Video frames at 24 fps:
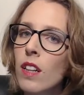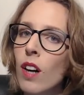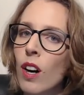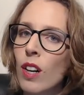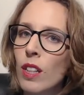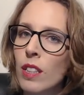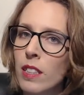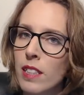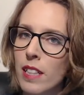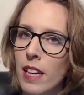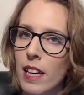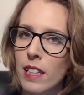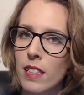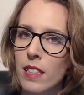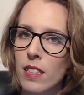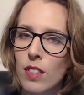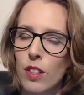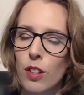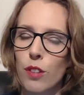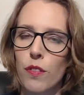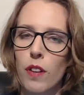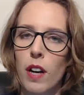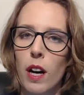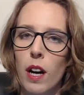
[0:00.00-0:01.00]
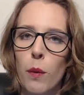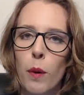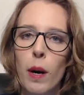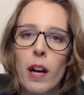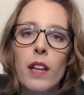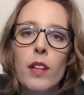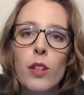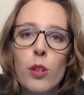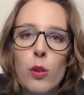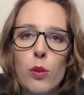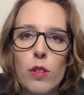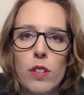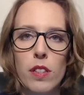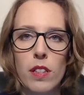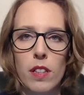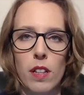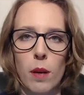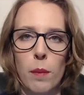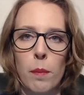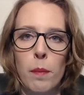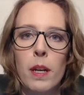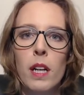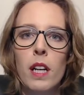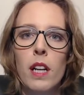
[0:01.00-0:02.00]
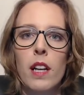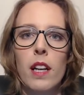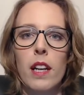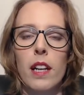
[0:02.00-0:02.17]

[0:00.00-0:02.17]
context of how I use them